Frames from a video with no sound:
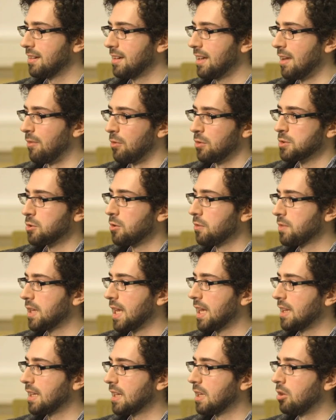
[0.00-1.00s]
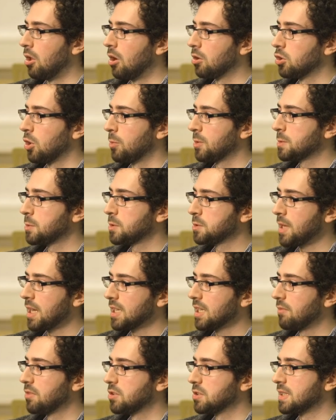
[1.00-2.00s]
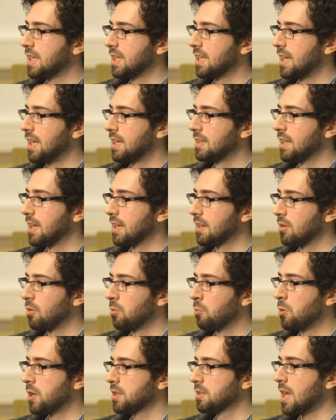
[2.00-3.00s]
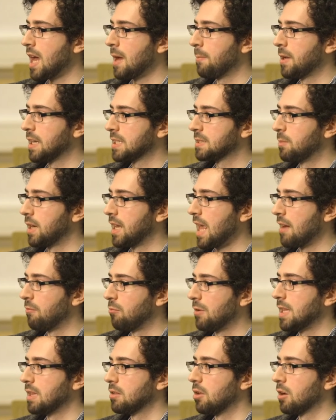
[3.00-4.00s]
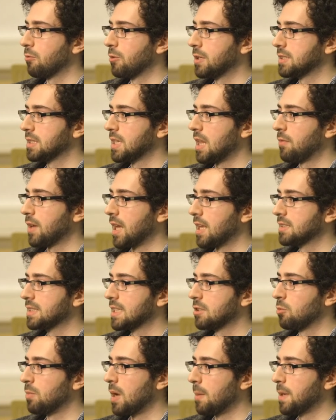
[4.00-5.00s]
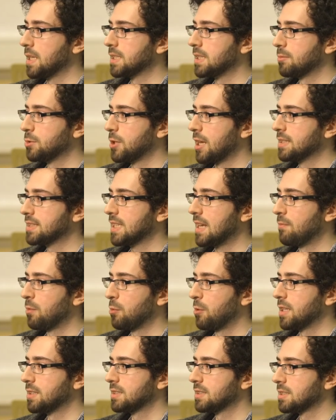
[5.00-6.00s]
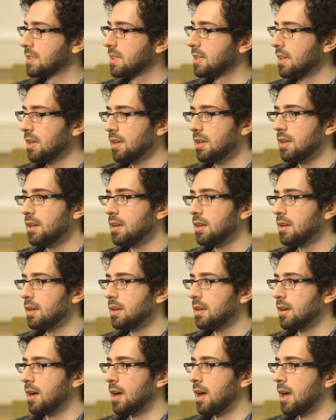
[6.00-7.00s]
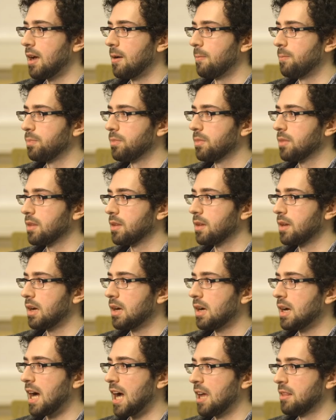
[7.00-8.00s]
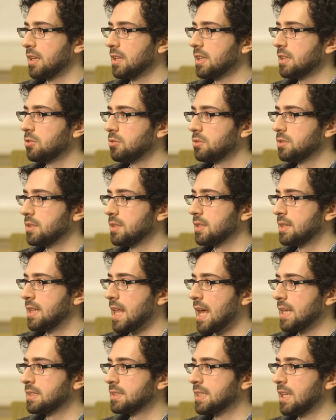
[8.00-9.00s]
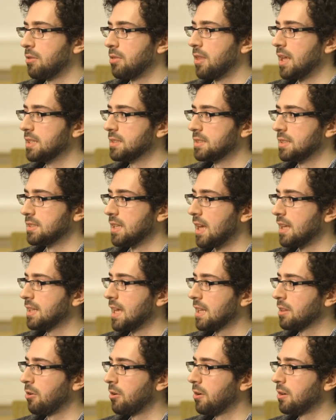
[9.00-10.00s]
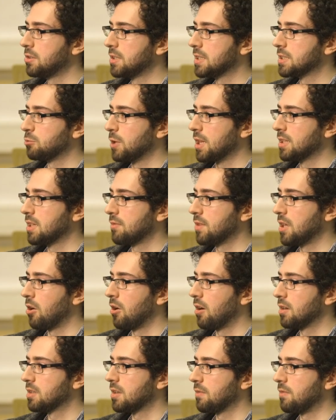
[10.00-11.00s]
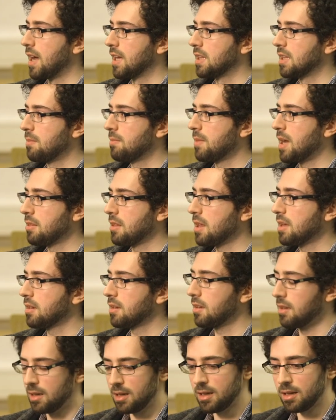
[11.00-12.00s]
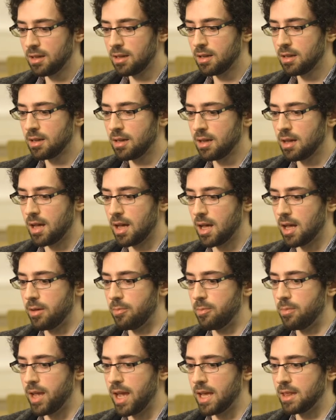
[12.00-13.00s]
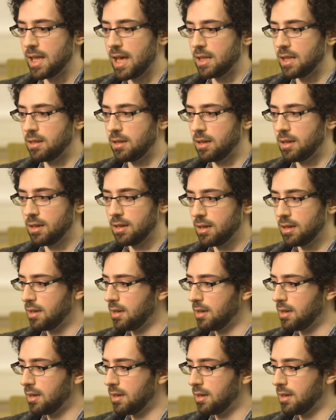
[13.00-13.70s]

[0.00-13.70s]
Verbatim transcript: If you're sort of taking like a long termist perspective and just thinking like what topics might have really long run significance that there might be some chance to influence, um, I think that there's that set of things is not that large. It's relatively hard to find them. I think, mm. um, and then,